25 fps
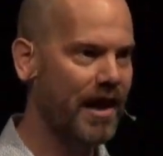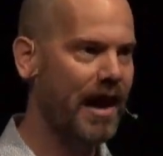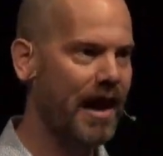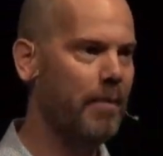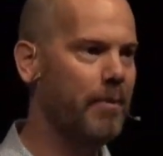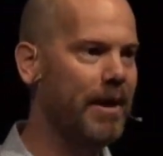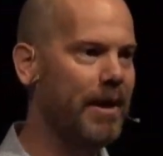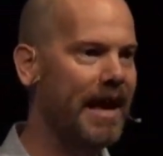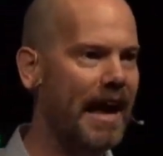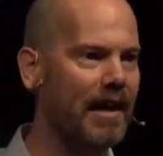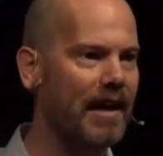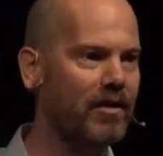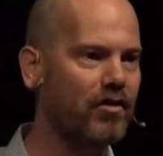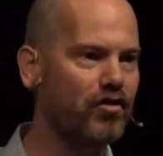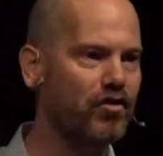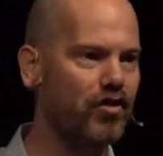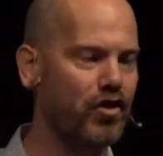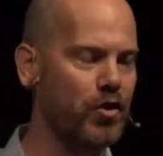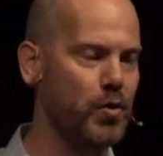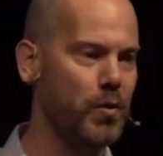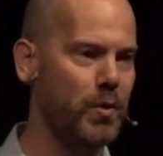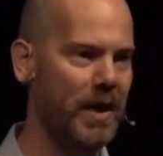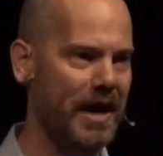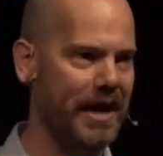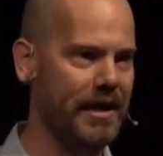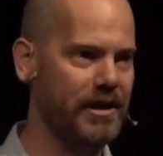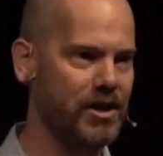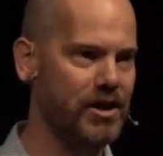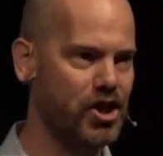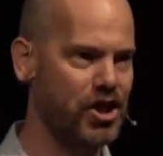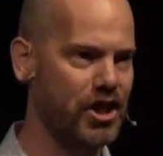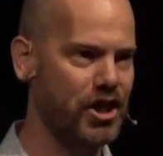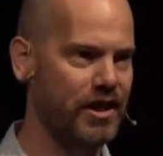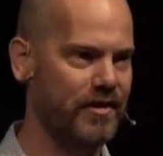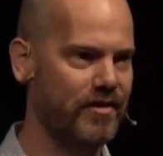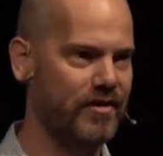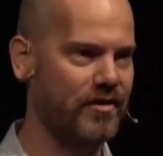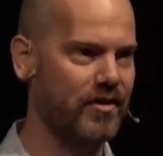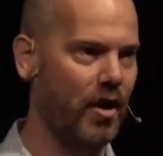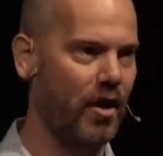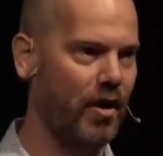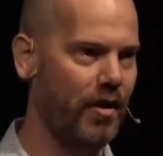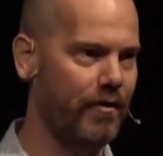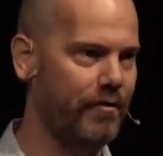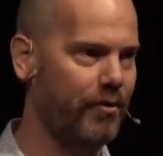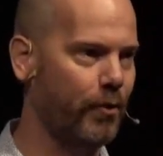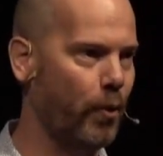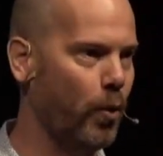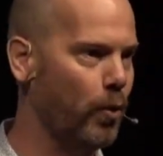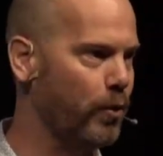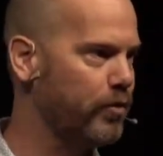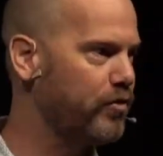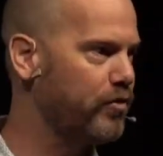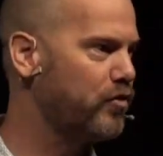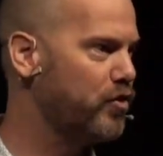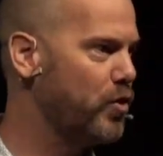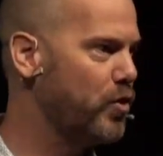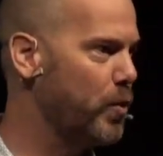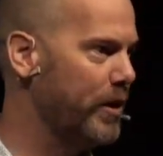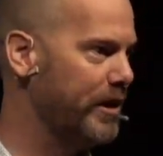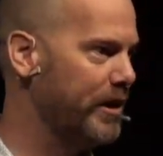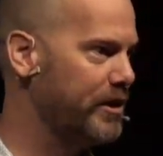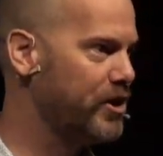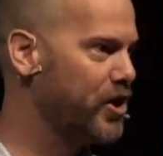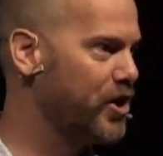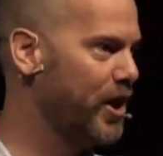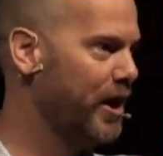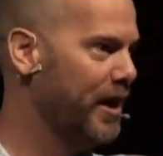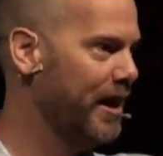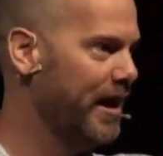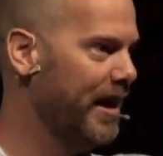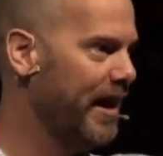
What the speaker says: and we had 2 inches of raw sewage